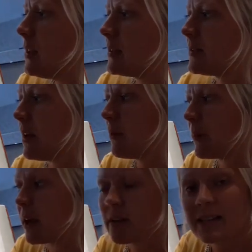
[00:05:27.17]
So
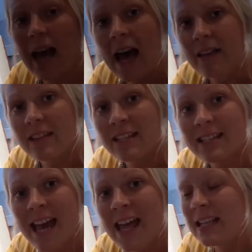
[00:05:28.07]
we're going to add the
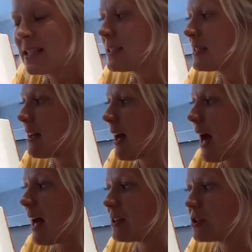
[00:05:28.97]
tens
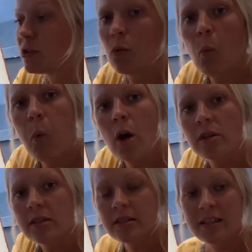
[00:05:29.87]
and the
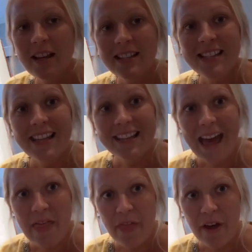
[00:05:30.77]
ones
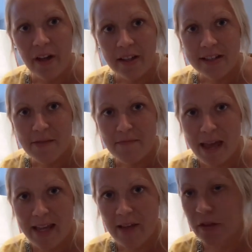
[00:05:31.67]
together to
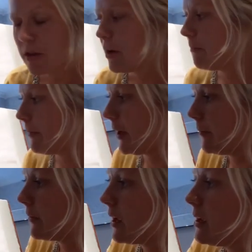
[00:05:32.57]
make the number.